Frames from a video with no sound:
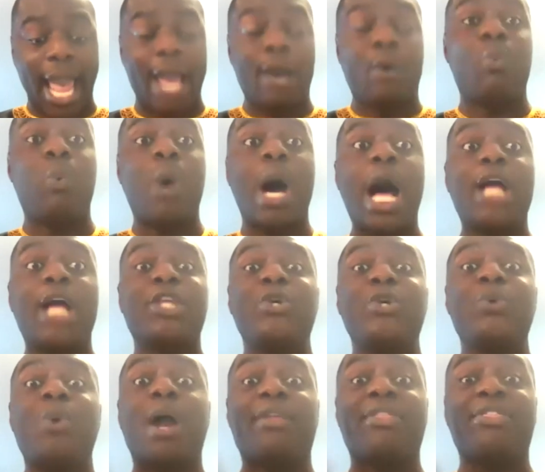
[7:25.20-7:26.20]
And while
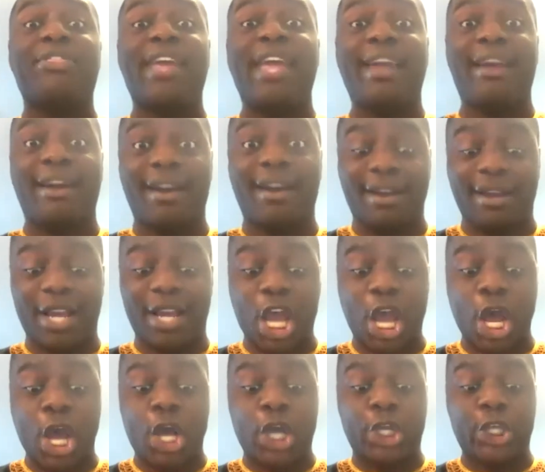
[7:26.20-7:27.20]
you are there,
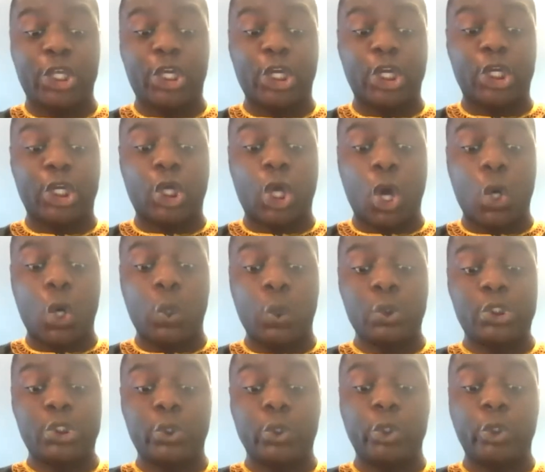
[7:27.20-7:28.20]

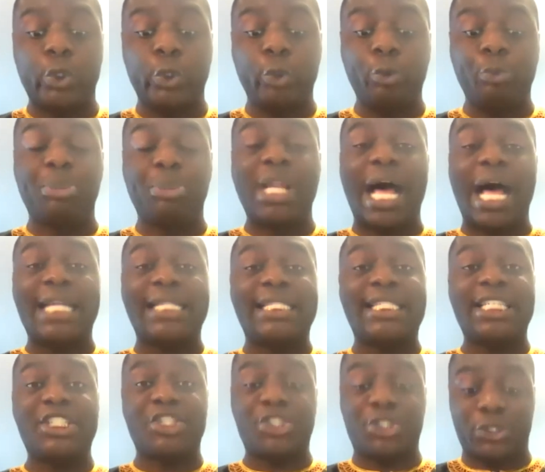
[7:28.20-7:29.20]
go to Hoopla
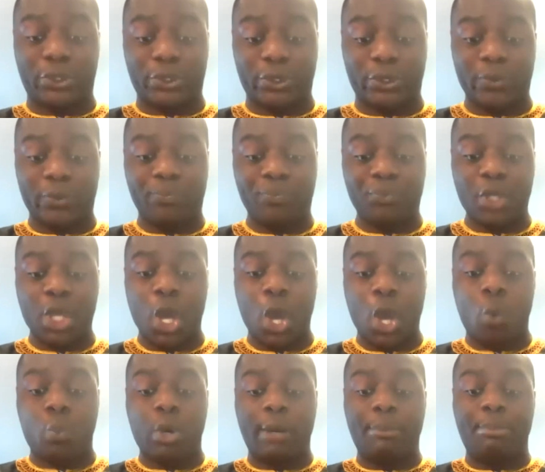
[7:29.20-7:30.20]
Digital,
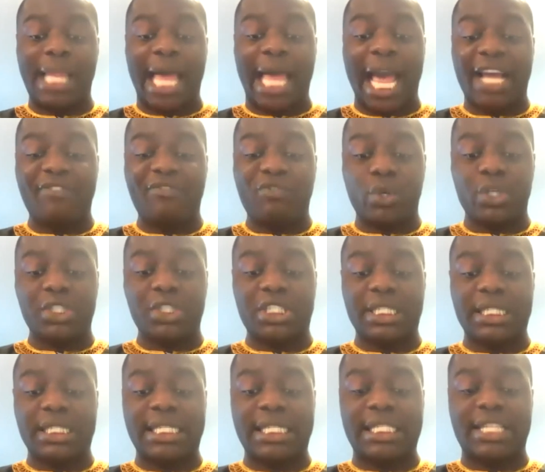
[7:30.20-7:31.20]
where Black
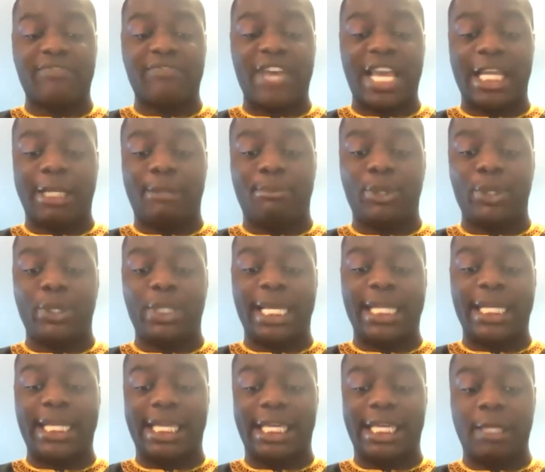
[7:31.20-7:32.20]
Fortunes is available
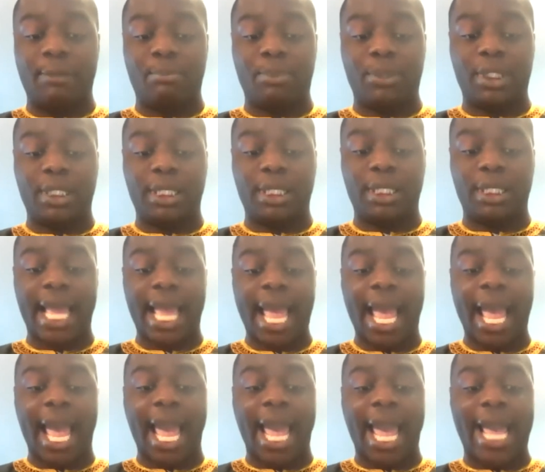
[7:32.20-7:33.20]
in ebook
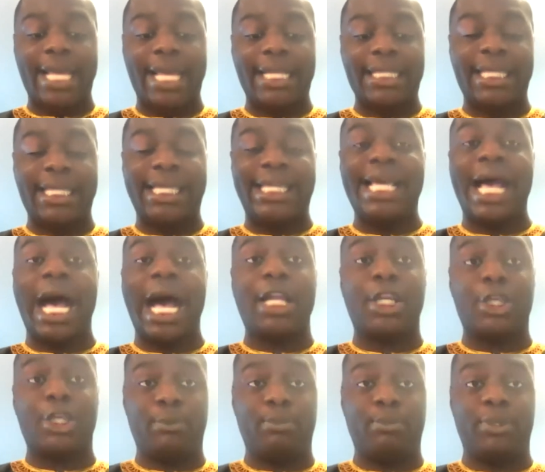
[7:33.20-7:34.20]
and
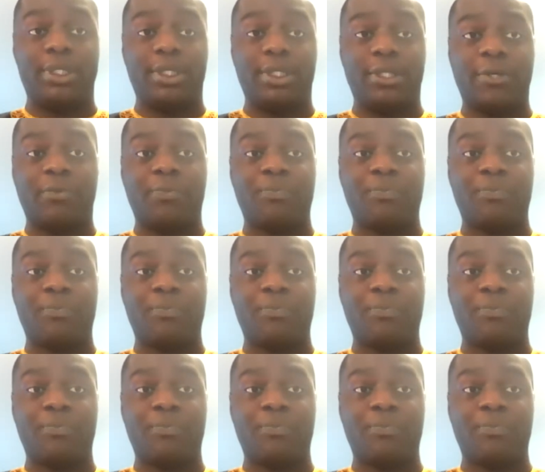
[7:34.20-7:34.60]
e-audiobook.